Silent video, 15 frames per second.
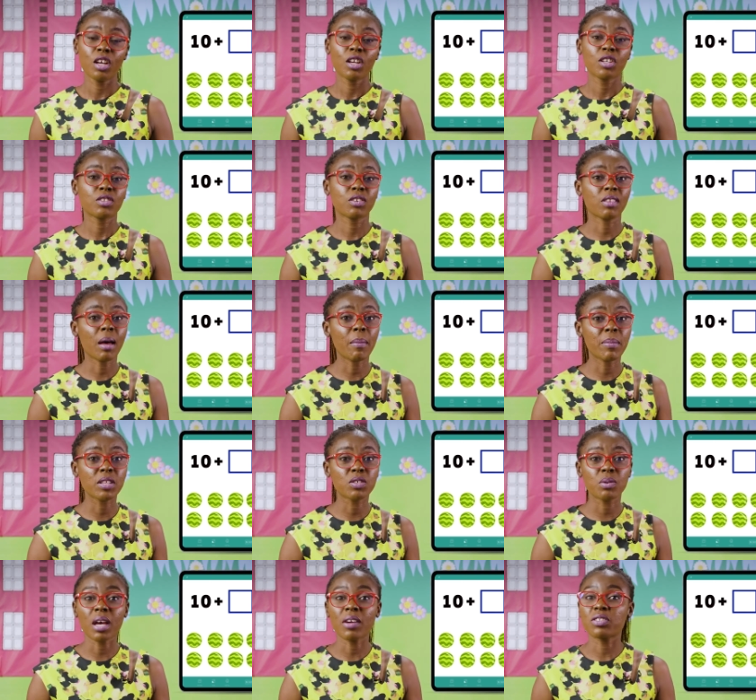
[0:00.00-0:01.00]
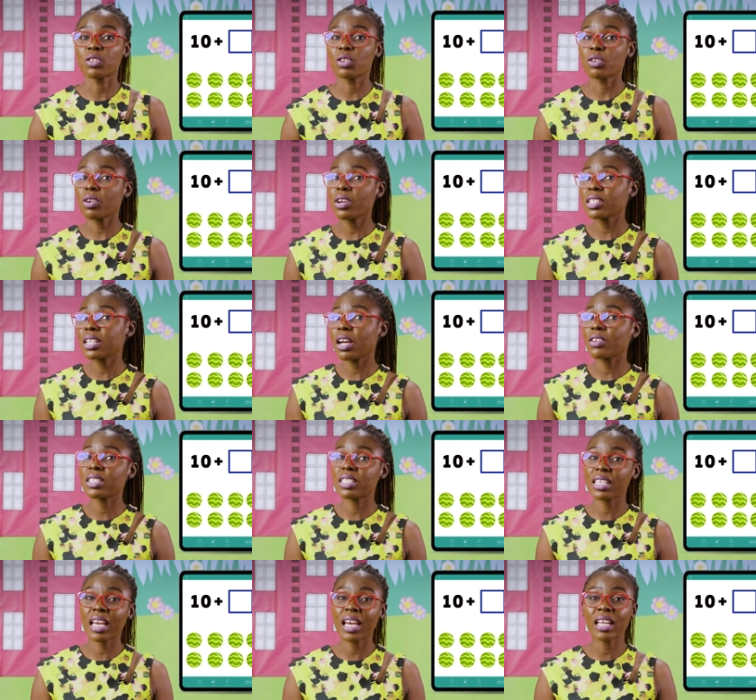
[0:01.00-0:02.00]
So that means we have to cross out
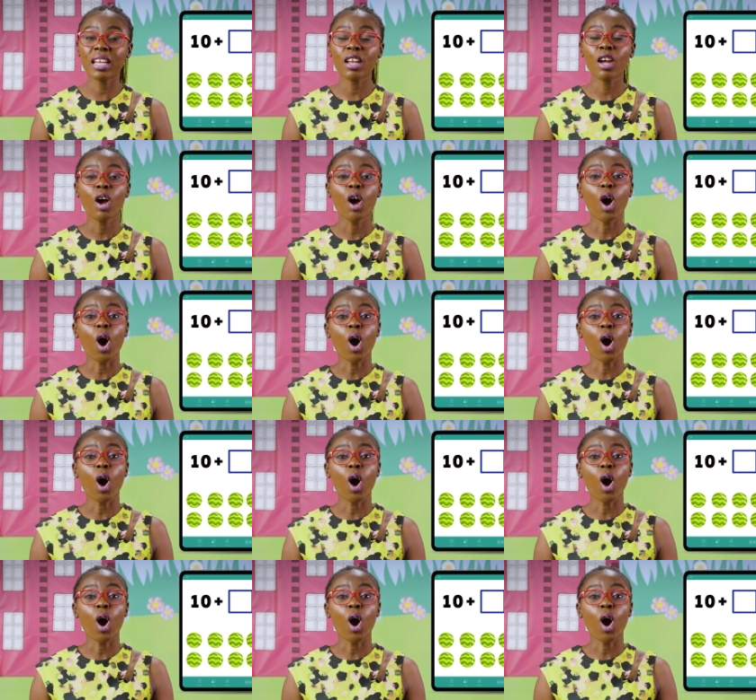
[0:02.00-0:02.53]
10